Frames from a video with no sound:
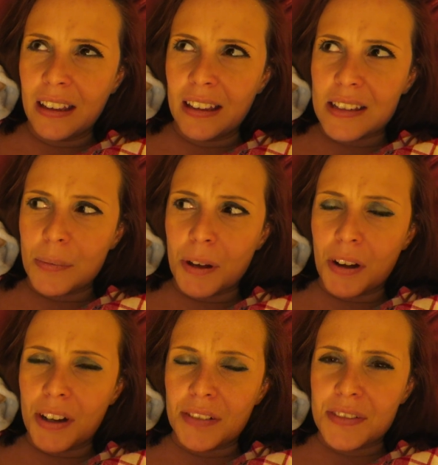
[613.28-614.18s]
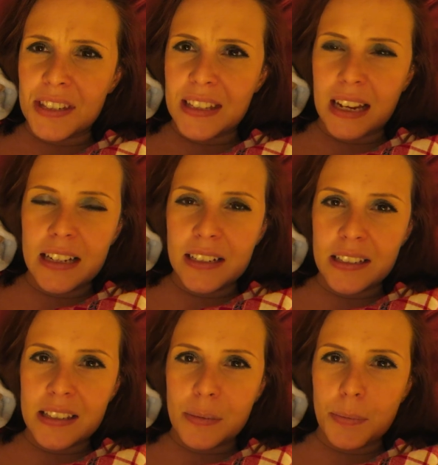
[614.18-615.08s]
some kind of status
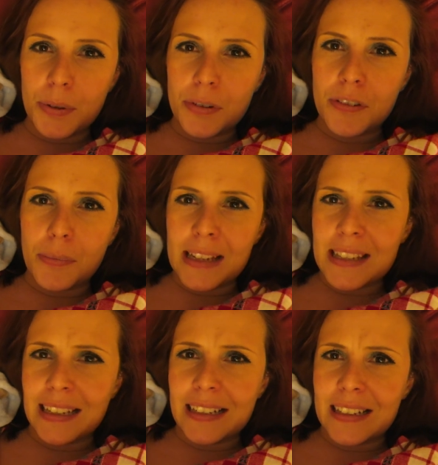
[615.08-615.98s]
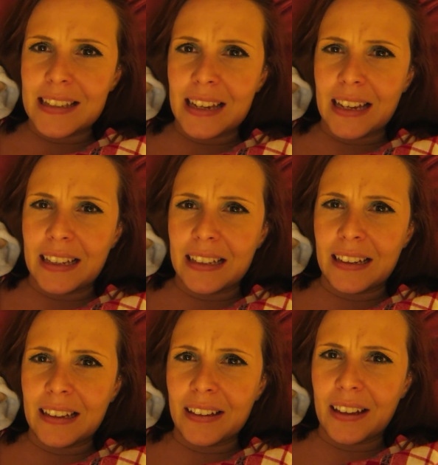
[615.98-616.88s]
symbol for masculinity.
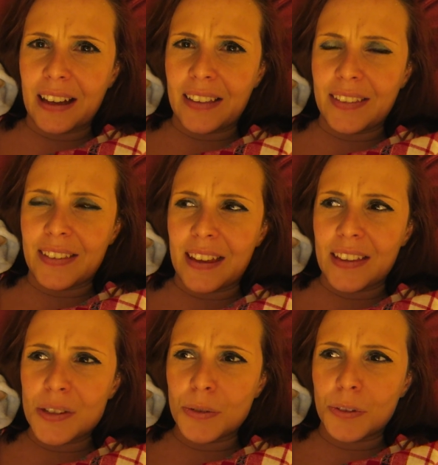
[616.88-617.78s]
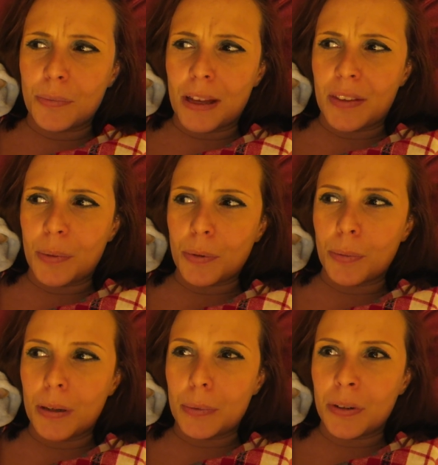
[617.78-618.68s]
And they're the sort of men that
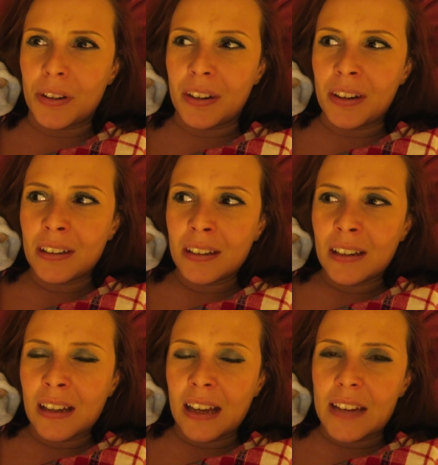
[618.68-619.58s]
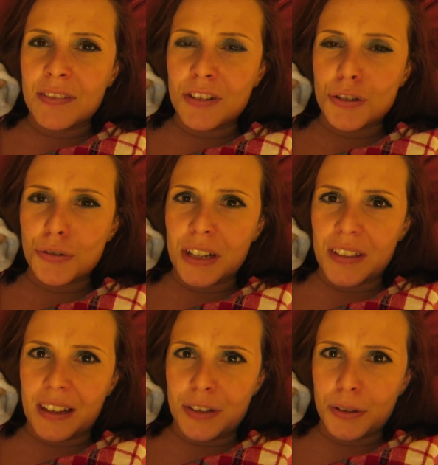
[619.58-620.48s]
probably wouldn't even treat
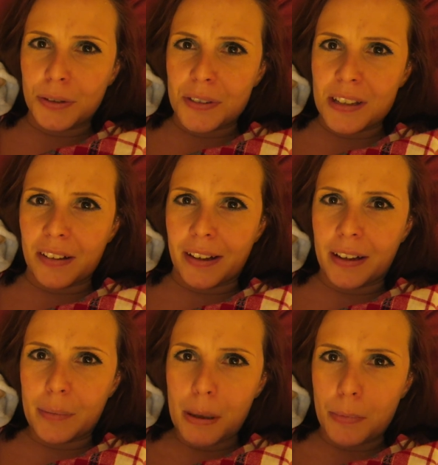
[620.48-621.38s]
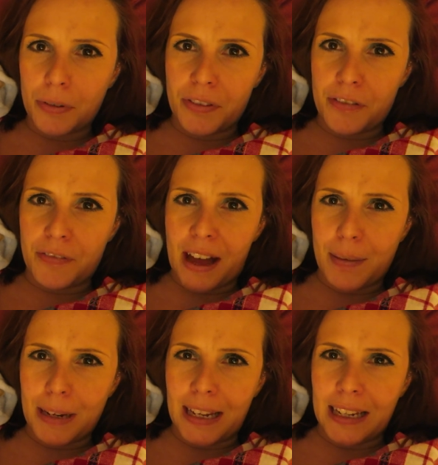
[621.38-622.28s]
their dogs like a member of the
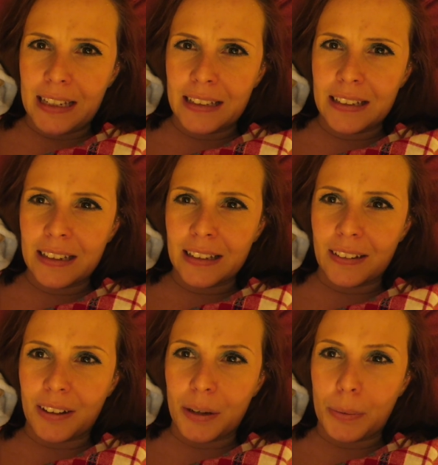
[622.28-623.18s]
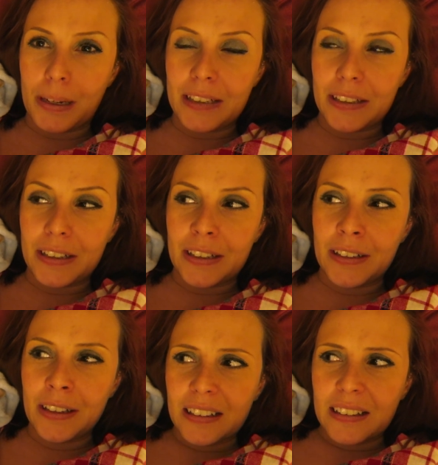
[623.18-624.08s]
family, like we do.
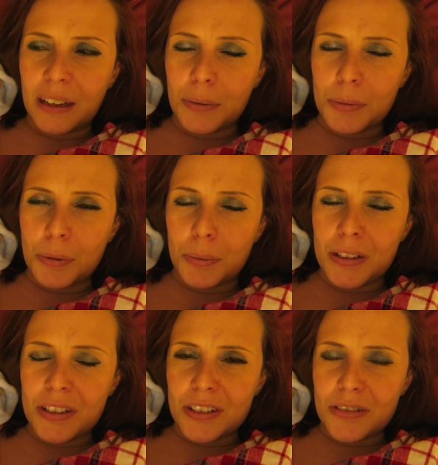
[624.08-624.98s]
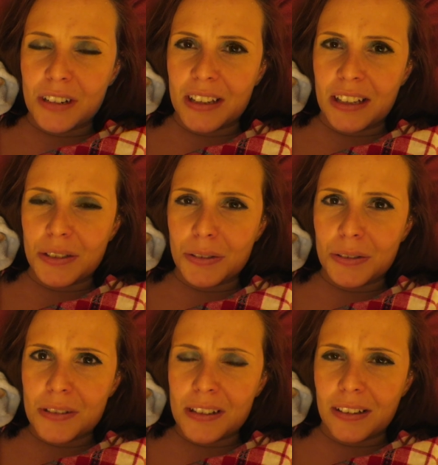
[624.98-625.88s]
they would probably just treat their
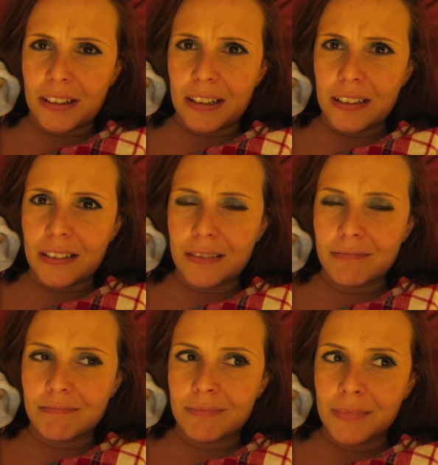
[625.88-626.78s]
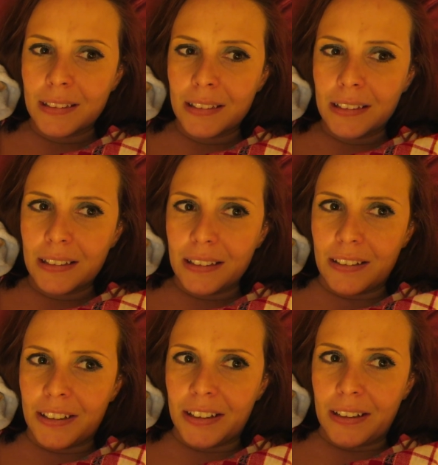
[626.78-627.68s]
dogs like,
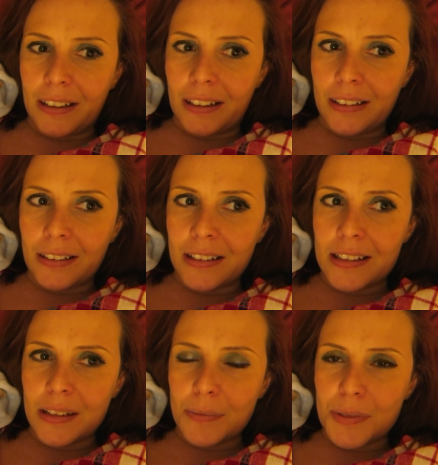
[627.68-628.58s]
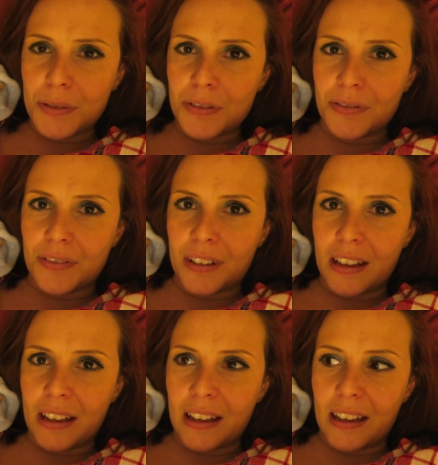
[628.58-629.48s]
I don't know, some sort of
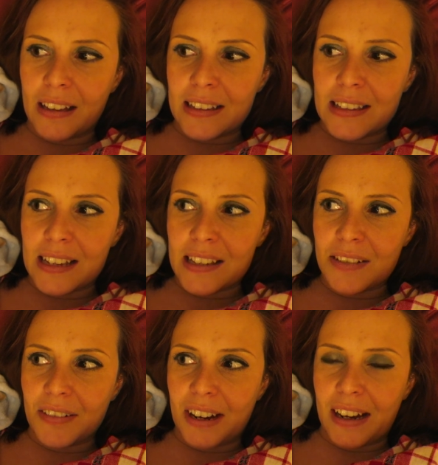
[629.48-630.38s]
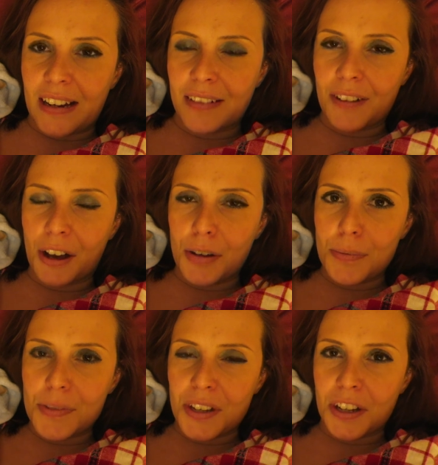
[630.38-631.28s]
accessory for
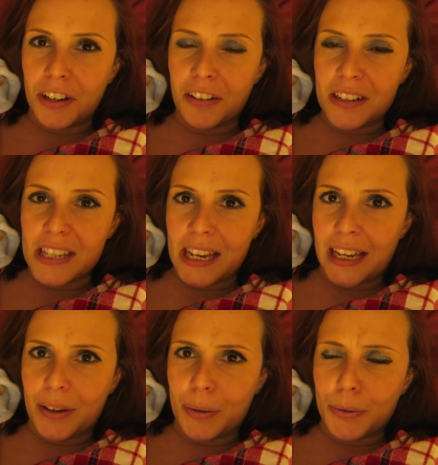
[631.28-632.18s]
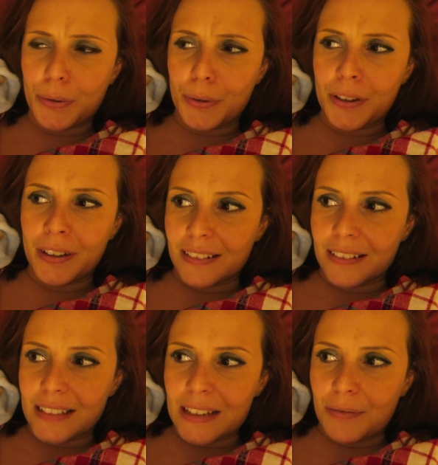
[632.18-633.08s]
home security or
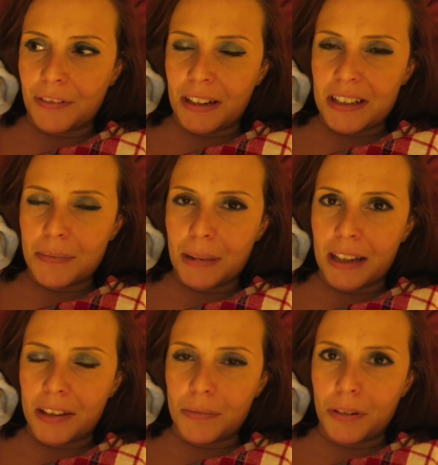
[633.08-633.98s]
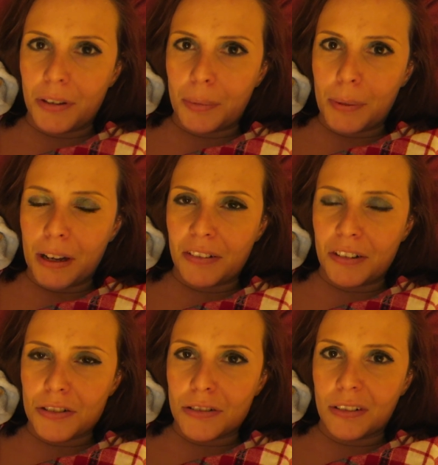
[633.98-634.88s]
something to make them look bigger
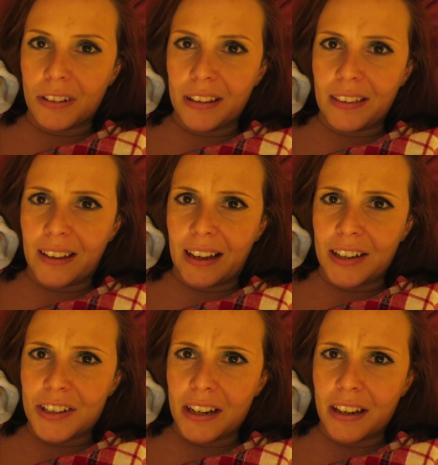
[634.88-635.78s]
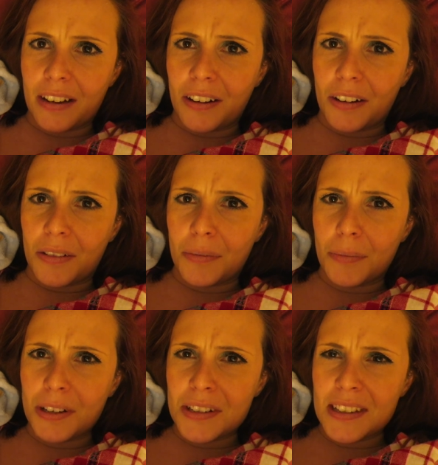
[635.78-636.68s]
and stronger than they actually are.
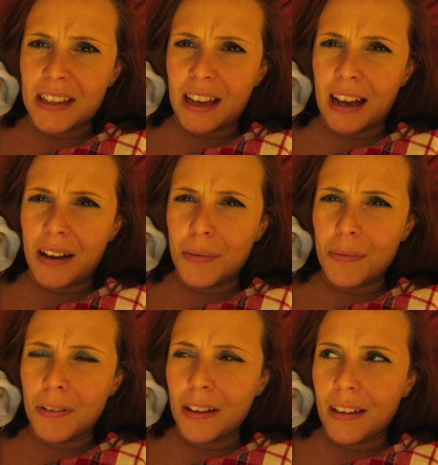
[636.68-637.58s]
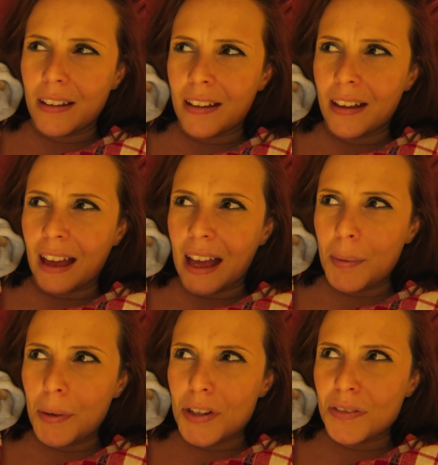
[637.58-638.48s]
But I just think,
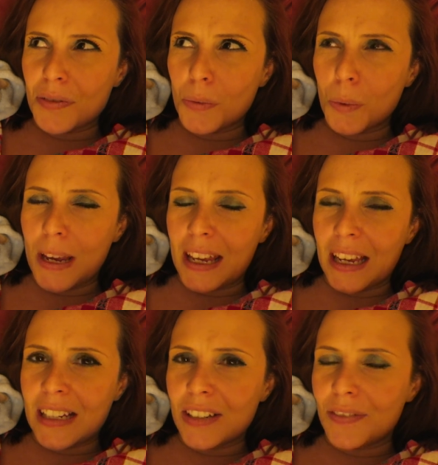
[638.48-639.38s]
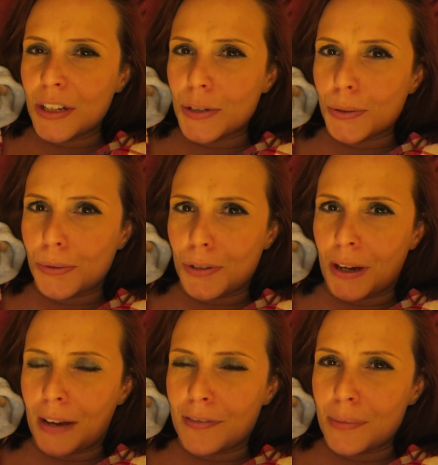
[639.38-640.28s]
how much of a weak individual do
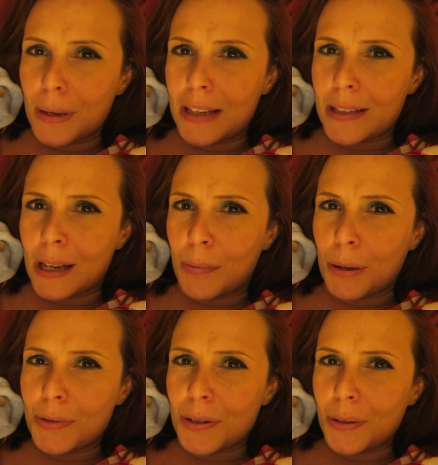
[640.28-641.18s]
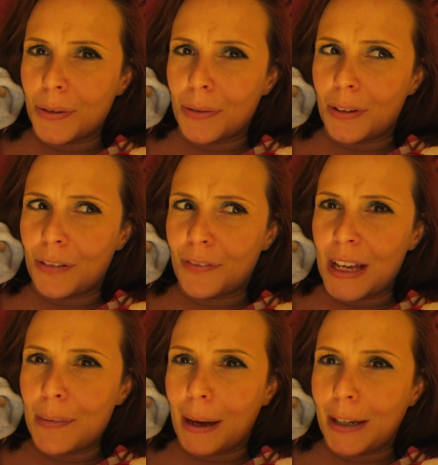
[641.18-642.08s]
you have to be to come up to a
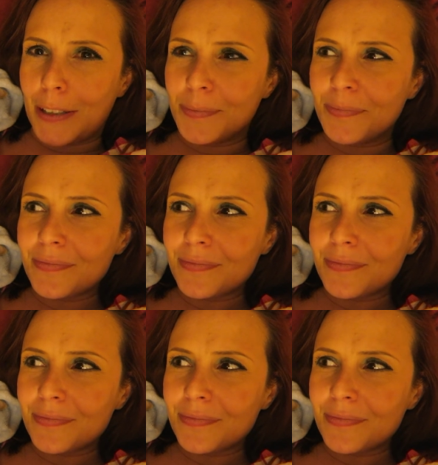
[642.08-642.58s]
female